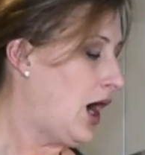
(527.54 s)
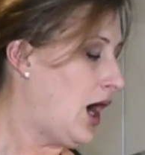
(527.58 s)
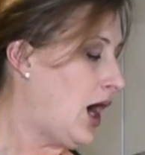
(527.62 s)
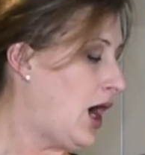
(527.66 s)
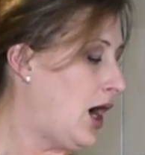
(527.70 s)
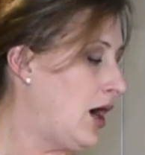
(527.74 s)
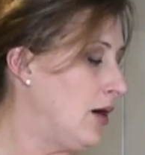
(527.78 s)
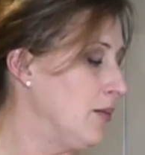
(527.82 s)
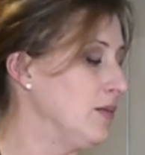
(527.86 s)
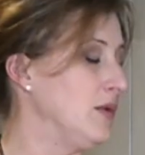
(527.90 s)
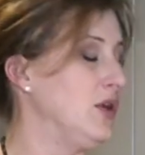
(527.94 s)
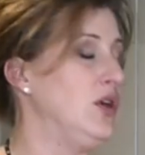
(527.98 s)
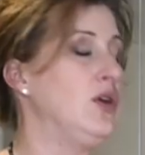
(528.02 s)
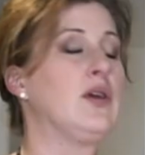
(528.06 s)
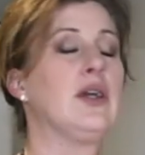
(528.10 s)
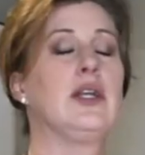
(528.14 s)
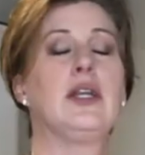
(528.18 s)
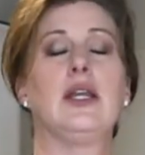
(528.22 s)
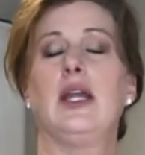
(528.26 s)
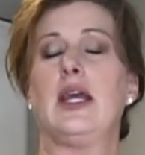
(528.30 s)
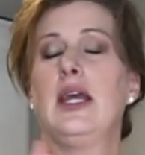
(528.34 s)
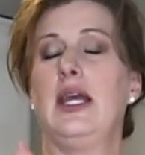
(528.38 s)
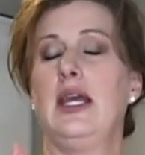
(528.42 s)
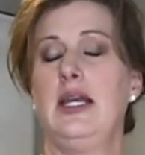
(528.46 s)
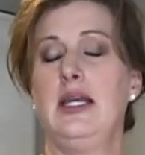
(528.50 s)
You
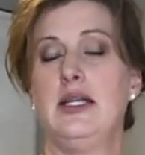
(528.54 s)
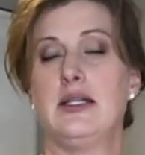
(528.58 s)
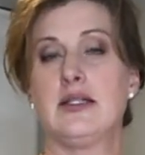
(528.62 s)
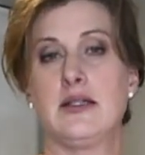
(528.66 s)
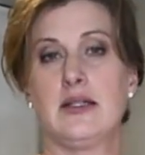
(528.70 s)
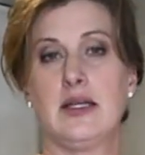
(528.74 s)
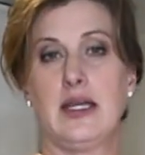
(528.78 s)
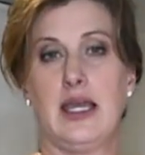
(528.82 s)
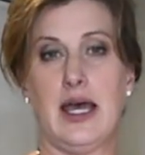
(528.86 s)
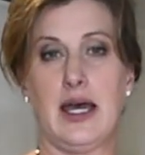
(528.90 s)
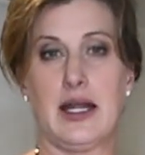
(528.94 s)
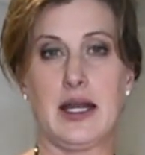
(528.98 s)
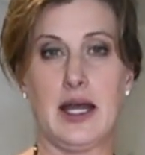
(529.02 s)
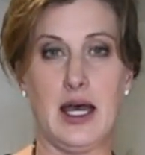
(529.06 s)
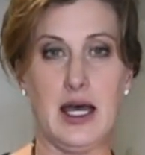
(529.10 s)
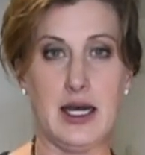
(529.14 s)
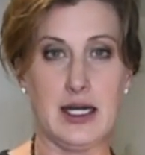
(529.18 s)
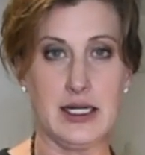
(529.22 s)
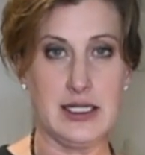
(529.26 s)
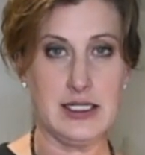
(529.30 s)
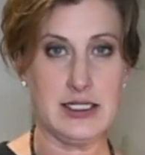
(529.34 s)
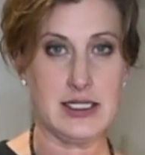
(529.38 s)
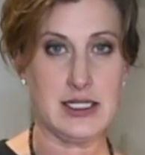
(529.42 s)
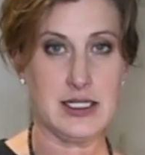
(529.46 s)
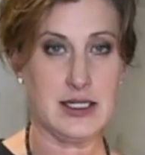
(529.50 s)
can easily add
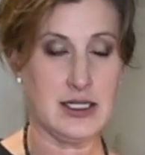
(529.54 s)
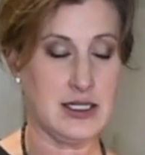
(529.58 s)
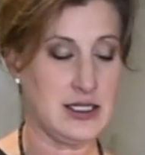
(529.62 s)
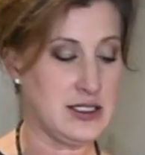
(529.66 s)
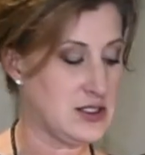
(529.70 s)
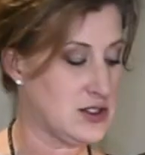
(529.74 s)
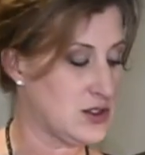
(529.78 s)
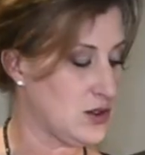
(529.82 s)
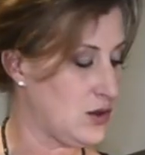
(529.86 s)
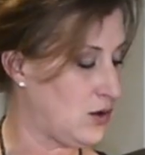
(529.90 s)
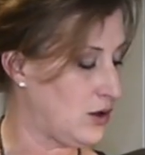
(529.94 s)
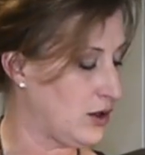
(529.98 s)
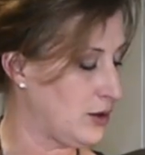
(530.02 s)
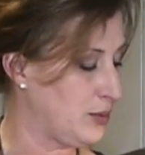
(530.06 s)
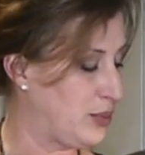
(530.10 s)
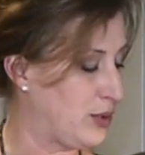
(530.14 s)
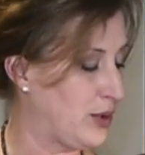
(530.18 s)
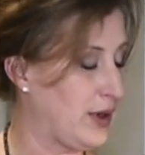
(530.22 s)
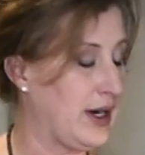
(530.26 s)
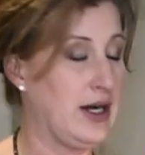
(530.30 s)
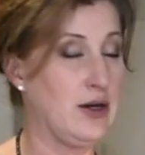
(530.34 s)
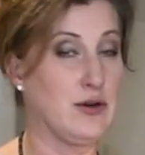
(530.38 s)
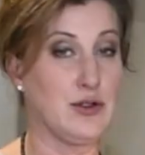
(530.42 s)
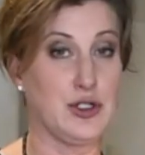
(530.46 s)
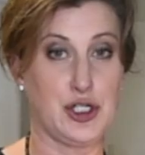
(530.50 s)
honey to this or
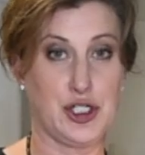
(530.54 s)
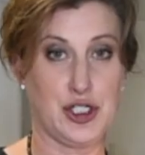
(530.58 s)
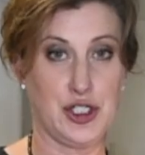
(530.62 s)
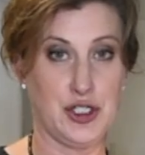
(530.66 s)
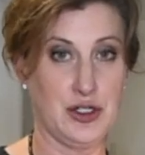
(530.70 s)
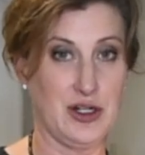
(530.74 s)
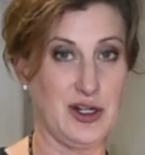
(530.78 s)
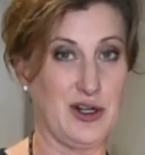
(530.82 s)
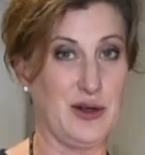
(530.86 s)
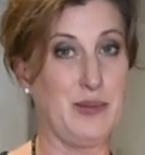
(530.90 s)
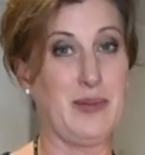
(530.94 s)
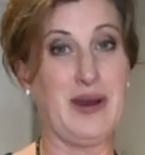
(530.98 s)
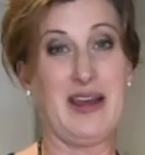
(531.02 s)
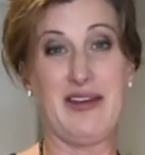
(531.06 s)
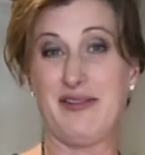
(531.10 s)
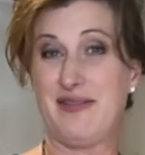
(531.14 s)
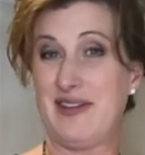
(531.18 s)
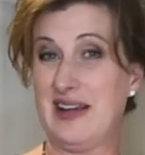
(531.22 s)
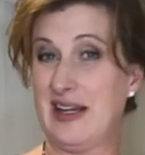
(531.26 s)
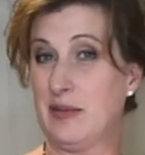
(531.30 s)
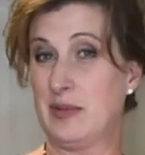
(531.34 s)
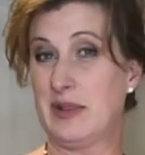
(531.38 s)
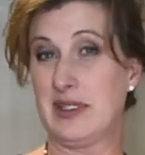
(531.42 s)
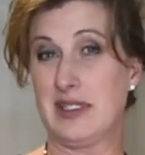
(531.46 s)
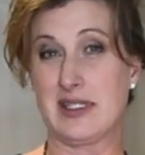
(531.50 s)
brown sugar. My
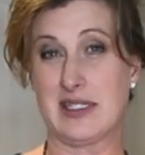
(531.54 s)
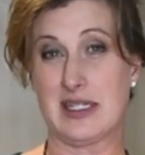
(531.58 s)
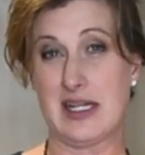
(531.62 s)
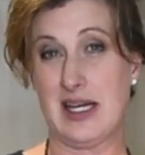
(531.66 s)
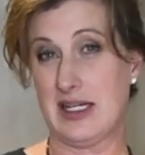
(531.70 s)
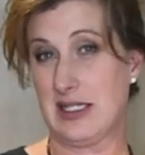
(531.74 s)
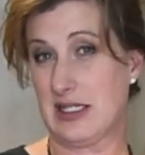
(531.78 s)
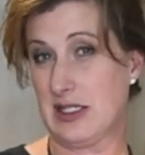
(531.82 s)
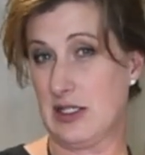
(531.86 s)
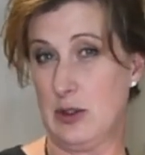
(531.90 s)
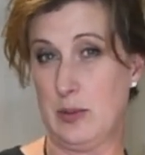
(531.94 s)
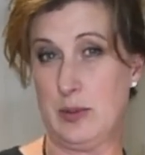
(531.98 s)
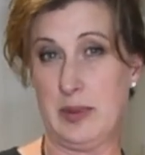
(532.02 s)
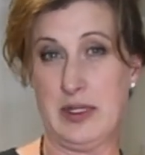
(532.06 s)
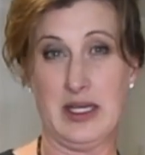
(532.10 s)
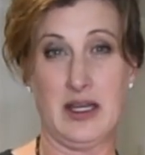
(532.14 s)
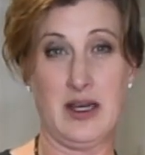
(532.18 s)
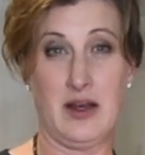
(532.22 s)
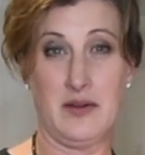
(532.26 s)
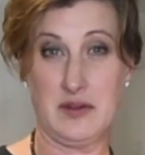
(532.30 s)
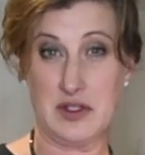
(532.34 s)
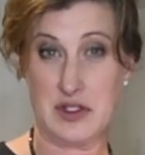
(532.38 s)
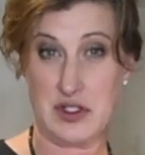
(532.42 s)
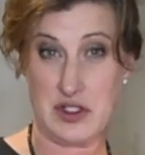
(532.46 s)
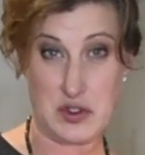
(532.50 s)
family's not too big
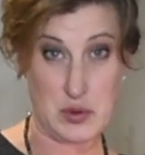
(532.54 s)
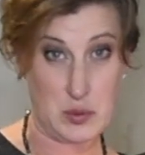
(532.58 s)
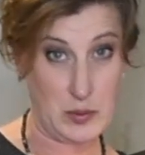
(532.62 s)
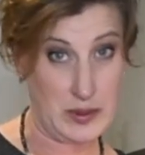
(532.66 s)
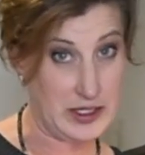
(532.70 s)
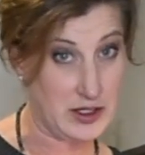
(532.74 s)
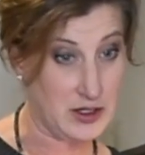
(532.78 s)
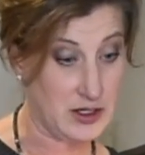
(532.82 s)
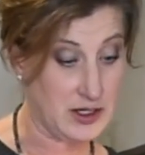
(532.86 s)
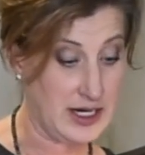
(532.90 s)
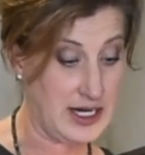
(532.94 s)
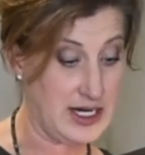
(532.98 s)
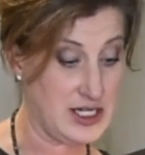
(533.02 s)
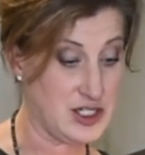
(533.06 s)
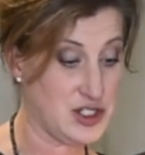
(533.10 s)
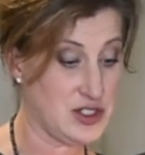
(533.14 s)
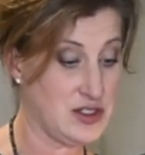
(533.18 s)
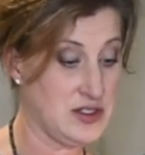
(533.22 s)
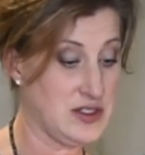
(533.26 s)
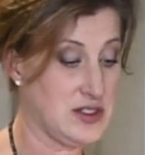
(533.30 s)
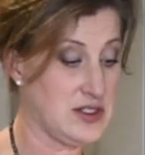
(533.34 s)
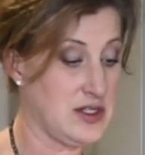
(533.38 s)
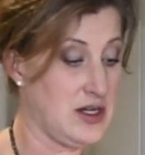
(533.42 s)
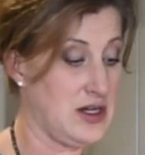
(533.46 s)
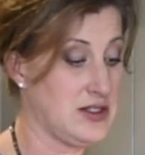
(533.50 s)
on the sweeter
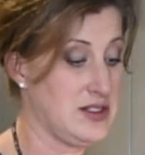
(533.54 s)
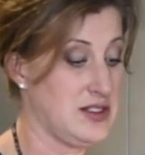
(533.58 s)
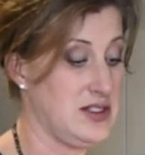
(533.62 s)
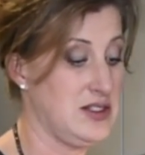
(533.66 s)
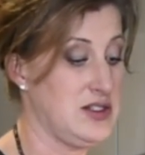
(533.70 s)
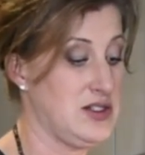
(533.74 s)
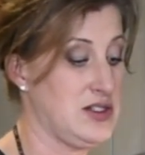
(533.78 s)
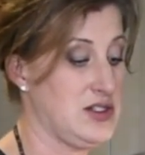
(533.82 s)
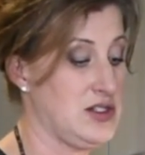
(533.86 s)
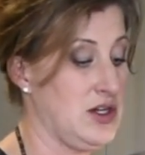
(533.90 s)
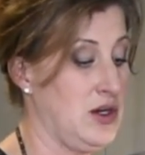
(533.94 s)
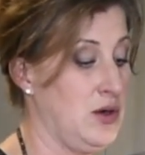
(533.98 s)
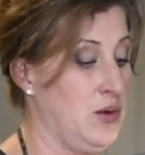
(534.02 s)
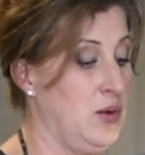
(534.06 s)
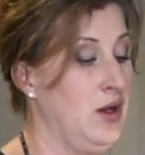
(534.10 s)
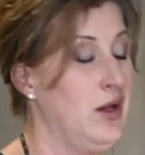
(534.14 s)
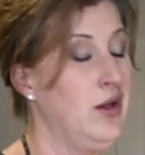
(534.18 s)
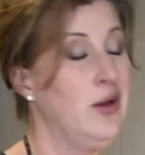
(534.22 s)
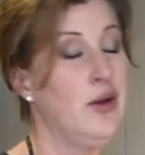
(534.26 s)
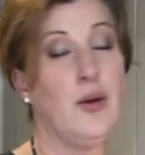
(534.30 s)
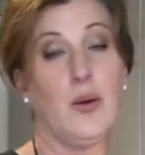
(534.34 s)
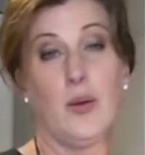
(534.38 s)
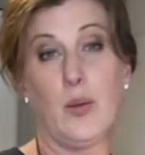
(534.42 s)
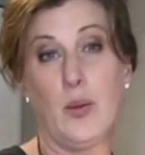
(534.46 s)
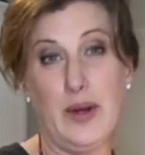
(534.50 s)
Asian sauces, so
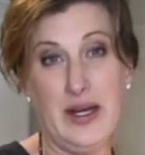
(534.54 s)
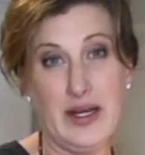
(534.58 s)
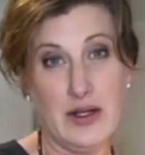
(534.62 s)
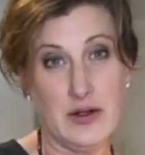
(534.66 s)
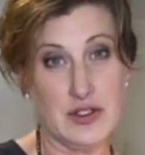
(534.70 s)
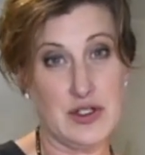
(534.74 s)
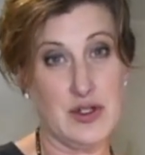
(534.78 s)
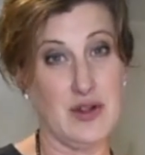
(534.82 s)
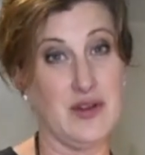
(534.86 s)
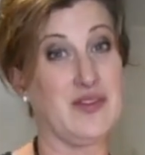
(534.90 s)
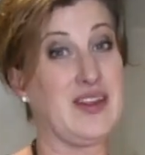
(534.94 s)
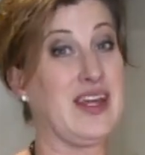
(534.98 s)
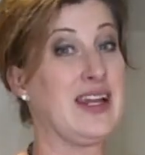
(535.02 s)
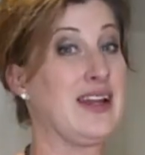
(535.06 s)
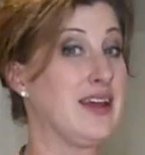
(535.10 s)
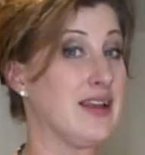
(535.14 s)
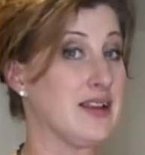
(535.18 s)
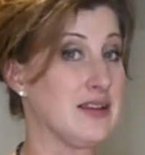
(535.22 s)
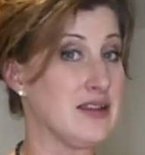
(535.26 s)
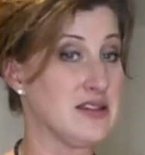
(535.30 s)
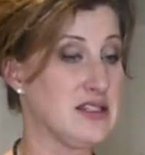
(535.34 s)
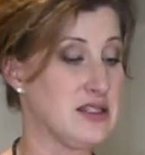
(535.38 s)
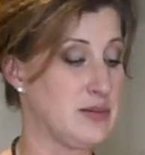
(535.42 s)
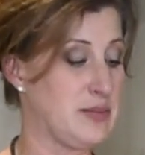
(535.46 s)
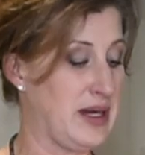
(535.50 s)
we don't do it. They
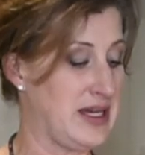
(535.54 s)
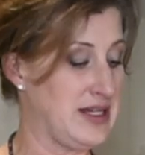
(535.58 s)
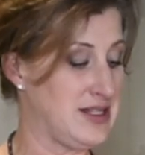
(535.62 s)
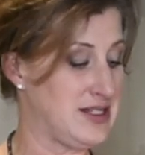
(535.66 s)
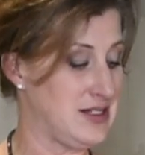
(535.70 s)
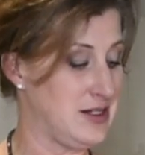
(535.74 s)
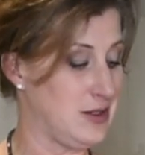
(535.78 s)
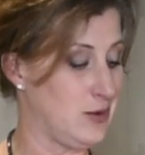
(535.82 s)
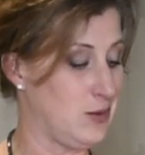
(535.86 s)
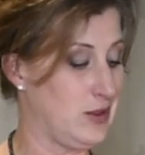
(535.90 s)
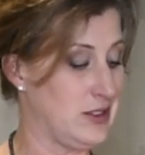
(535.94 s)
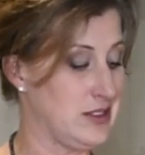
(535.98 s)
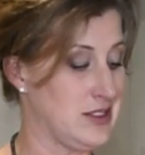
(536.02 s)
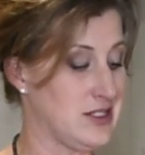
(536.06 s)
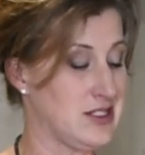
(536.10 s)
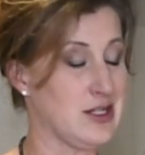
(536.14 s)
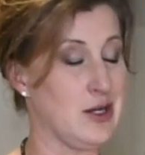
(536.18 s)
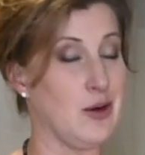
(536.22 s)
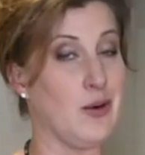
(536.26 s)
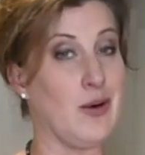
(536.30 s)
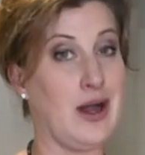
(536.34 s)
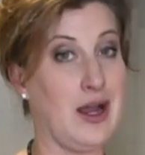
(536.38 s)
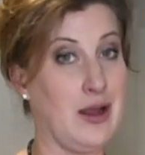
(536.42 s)
like the spicier ones, so